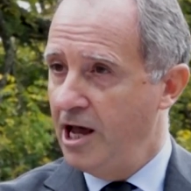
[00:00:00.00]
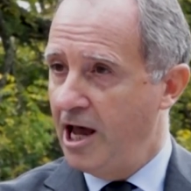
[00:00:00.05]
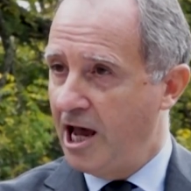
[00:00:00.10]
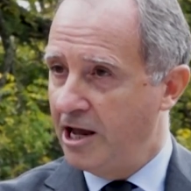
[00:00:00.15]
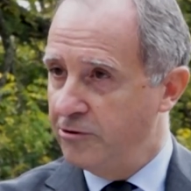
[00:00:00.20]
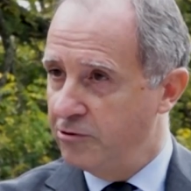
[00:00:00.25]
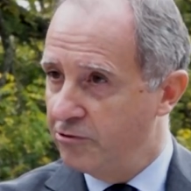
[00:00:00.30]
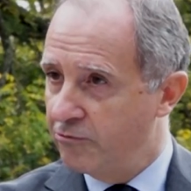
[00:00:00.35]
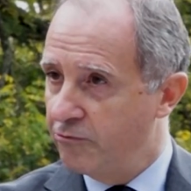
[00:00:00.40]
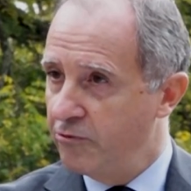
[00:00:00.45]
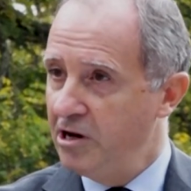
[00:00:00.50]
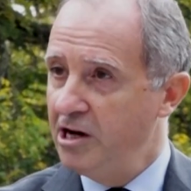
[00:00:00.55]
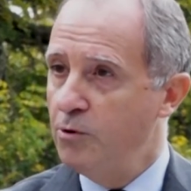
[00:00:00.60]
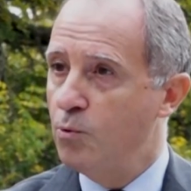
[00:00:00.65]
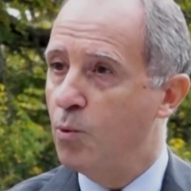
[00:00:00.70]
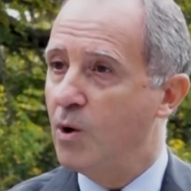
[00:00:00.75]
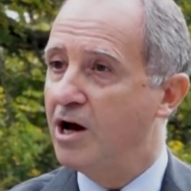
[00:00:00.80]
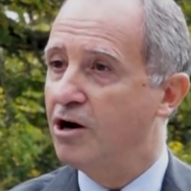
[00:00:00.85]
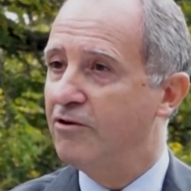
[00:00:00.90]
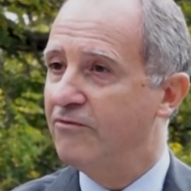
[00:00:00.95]
and you're really
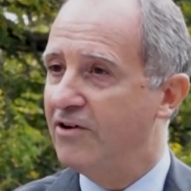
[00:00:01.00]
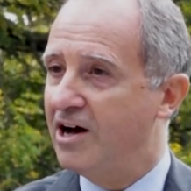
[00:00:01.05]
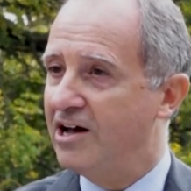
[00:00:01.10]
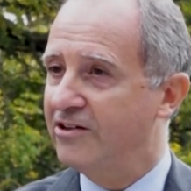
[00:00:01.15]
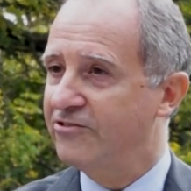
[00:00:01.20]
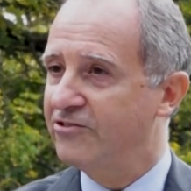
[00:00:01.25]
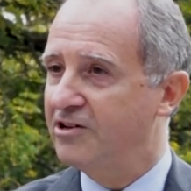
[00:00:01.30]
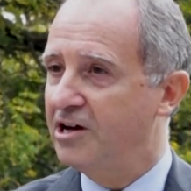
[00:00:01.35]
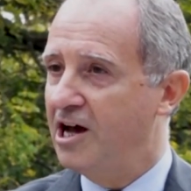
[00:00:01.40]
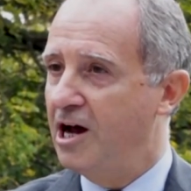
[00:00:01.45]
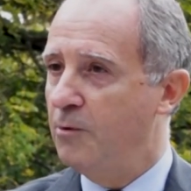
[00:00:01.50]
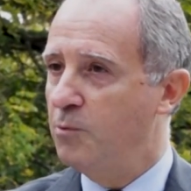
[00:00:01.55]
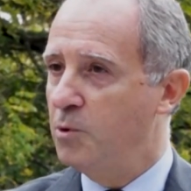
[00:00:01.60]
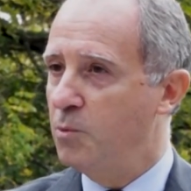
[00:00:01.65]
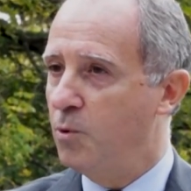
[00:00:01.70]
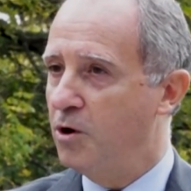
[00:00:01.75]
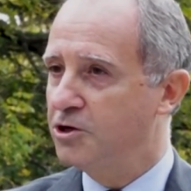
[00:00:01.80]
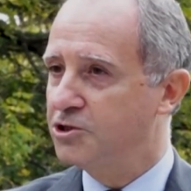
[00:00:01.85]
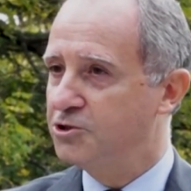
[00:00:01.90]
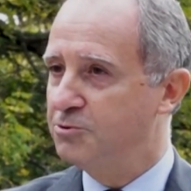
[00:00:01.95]
one of us, and we
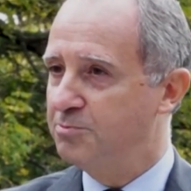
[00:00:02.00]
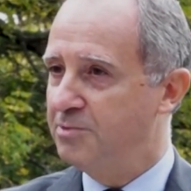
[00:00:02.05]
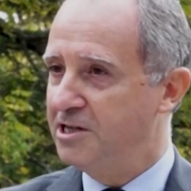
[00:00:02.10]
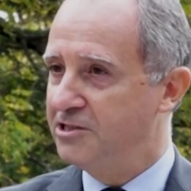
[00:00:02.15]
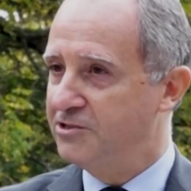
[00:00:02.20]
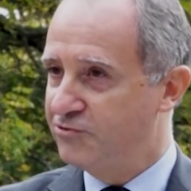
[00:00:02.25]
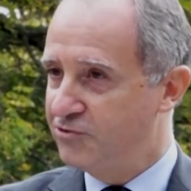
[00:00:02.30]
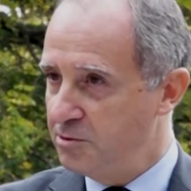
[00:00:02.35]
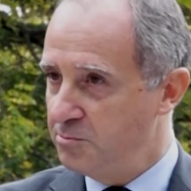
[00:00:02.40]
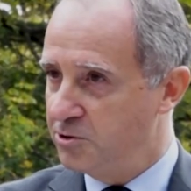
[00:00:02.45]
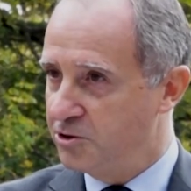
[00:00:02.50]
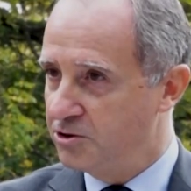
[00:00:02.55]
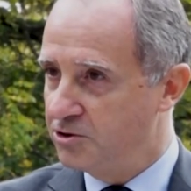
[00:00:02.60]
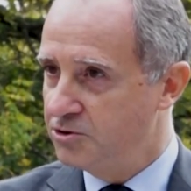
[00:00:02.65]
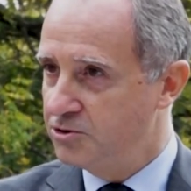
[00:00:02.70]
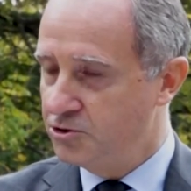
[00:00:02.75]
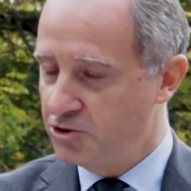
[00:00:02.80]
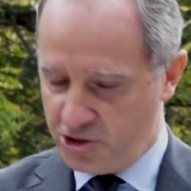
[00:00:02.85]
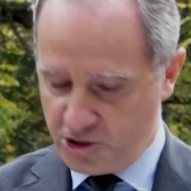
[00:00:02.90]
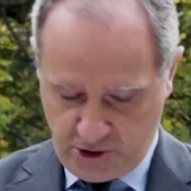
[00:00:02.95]
want to pay tribute
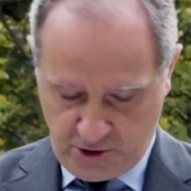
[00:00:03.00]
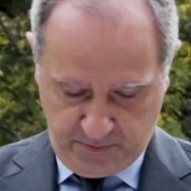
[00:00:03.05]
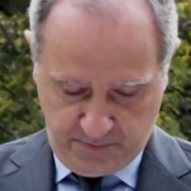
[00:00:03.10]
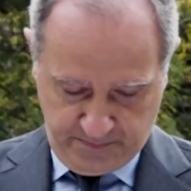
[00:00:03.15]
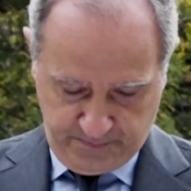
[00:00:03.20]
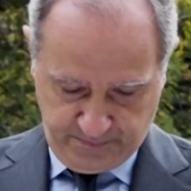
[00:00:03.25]
to you.